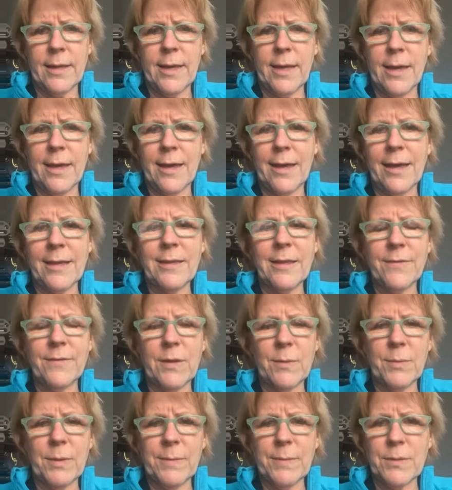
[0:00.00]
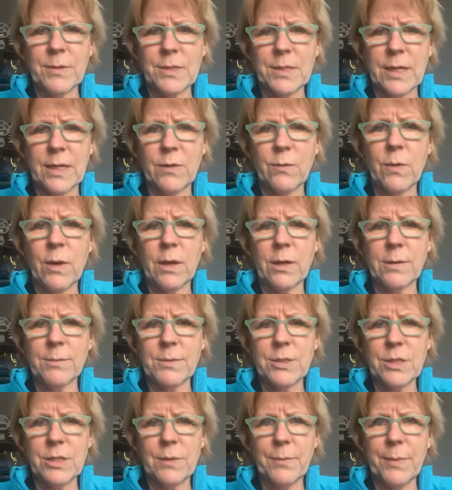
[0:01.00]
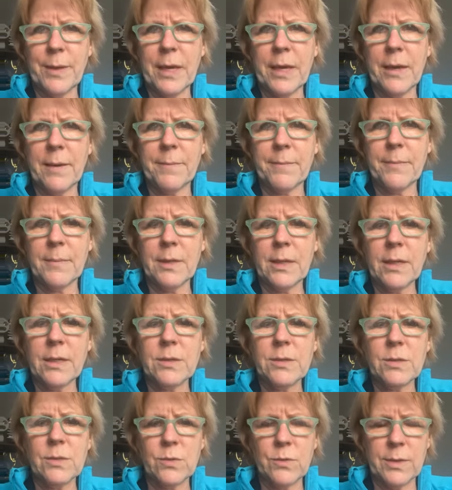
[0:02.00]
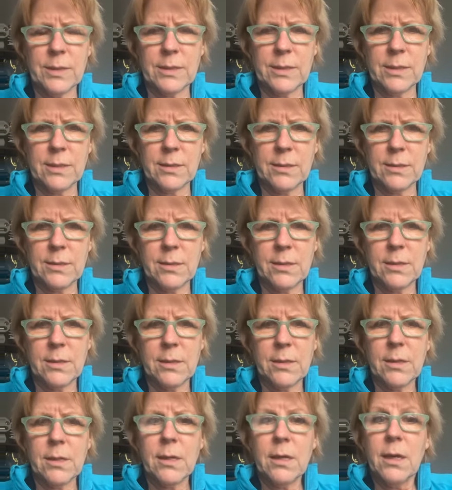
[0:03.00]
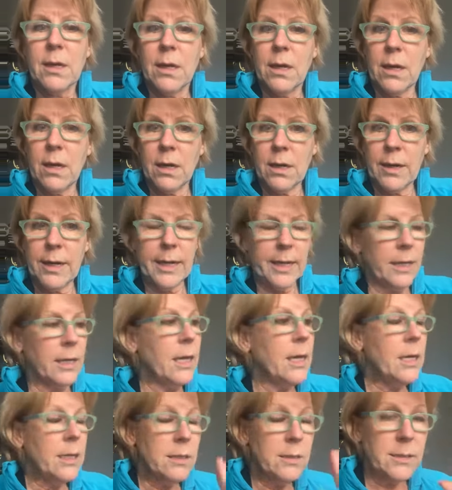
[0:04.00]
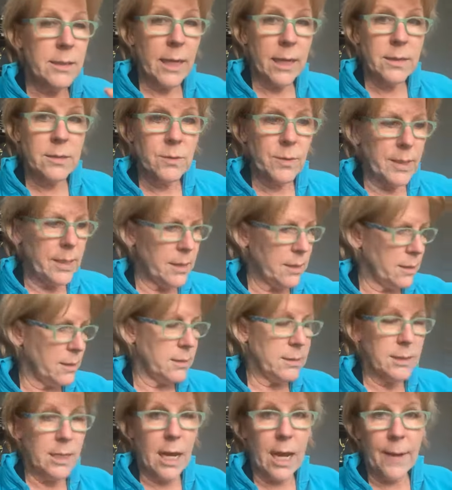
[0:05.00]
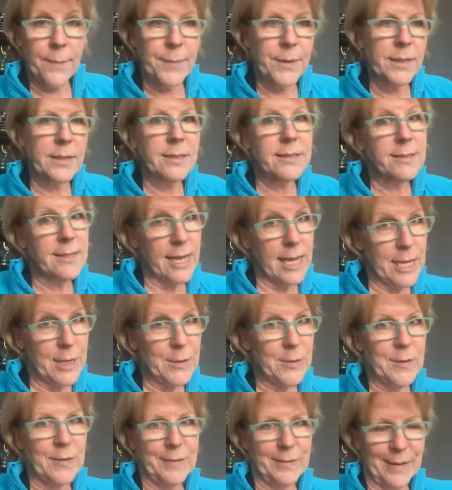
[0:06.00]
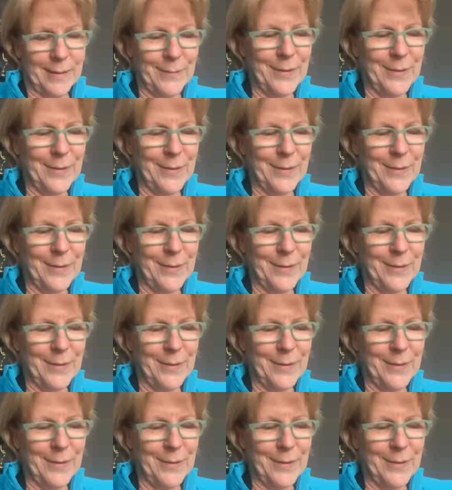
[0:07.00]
Yeah, I love that people are saying welcome to you, Pam. Exquisite. All right, next week, topic is anger.